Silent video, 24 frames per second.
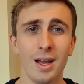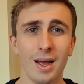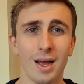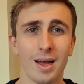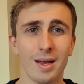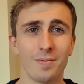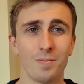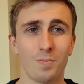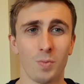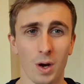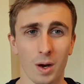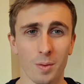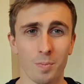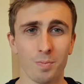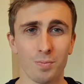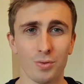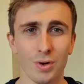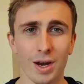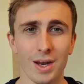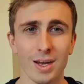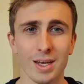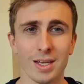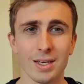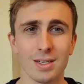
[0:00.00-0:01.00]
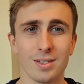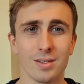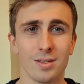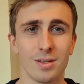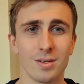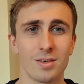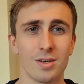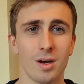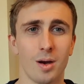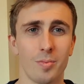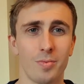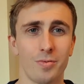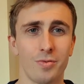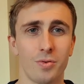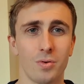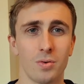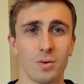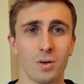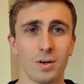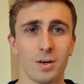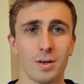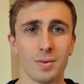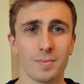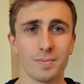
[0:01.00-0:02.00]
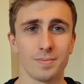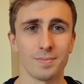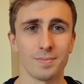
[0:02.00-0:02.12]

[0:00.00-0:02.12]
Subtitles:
and break into the top 4.